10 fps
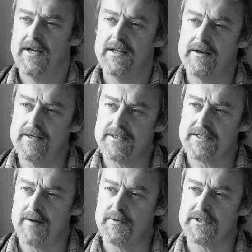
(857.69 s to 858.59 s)
knowing that
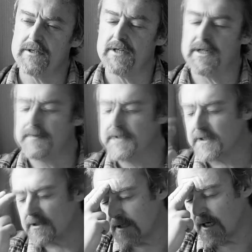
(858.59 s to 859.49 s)
someone's gone, I've been
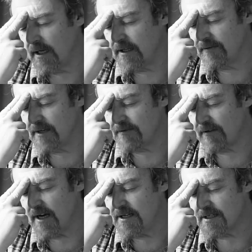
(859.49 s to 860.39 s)
struggling with this
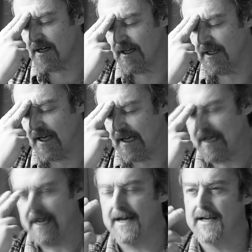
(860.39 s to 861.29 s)
for ages. I get
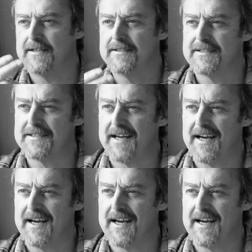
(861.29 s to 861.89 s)
it. I understand.